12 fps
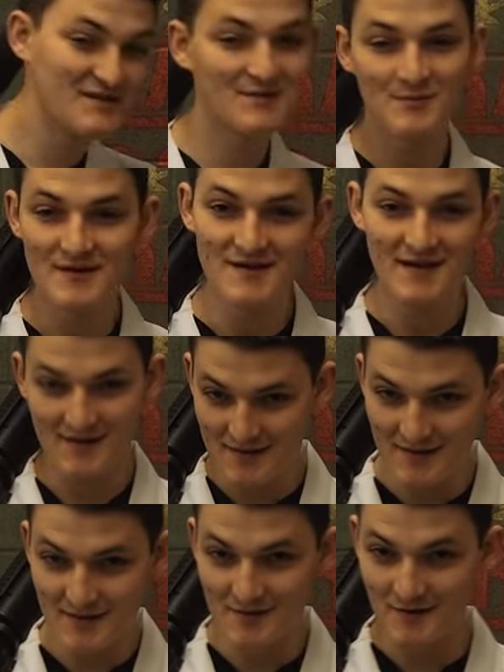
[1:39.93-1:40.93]
did we get
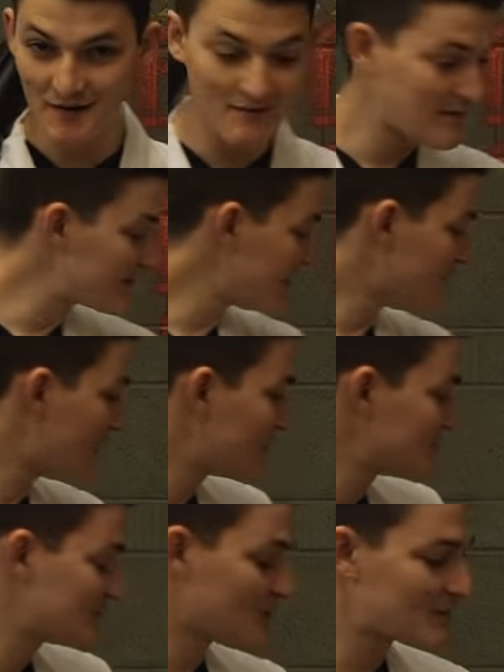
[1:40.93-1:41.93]
here? Already in
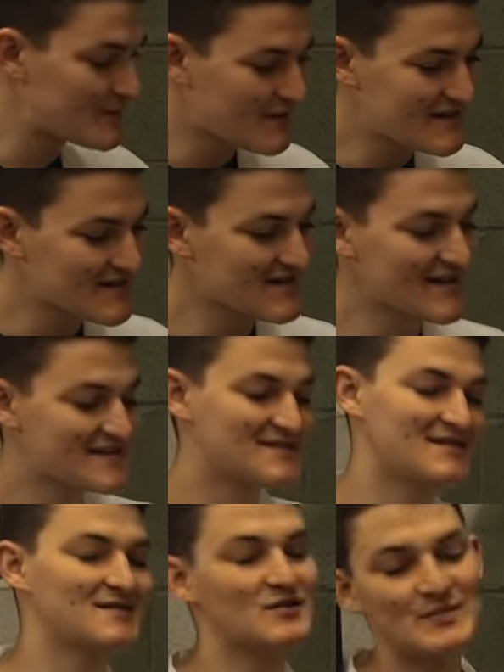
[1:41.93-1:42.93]
Rambos Corner and not a
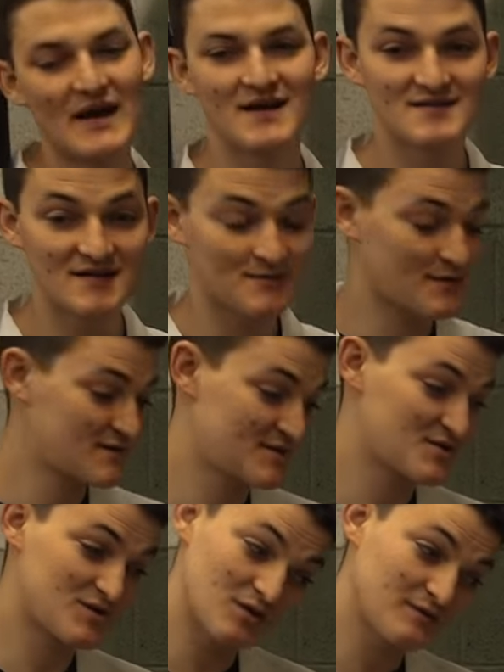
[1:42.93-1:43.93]
single passing grade
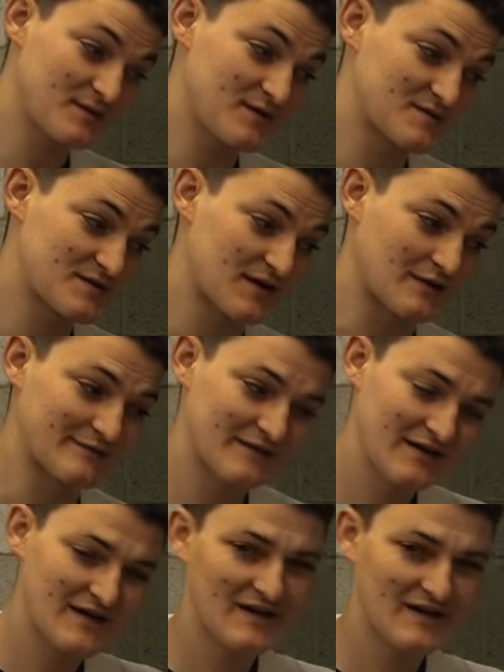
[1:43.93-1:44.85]
to show for yourself.